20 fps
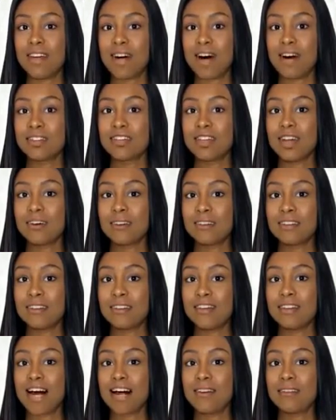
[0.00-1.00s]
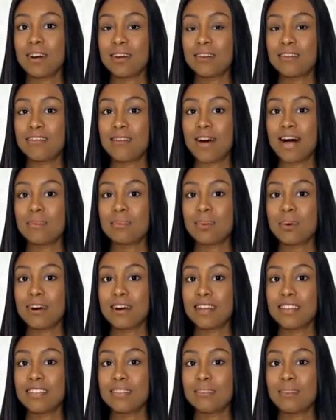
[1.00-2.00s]
Larger, heavier
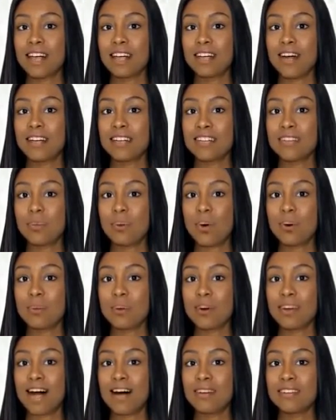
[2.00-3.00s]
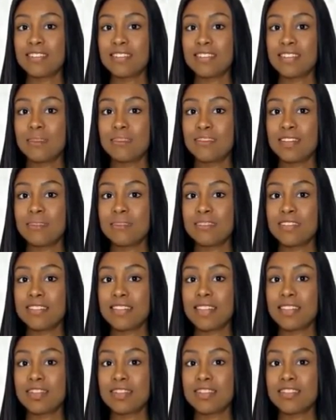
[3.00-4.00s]
fibroids may cause more pronounced symptoms
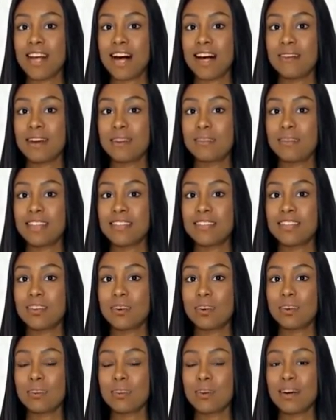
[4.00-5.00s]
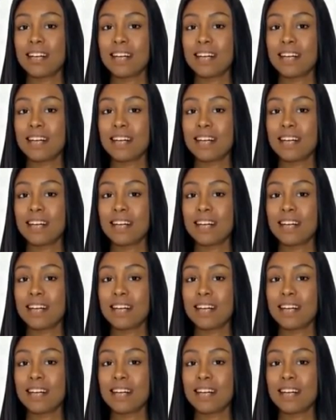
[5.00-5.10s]
such as heavy menstrual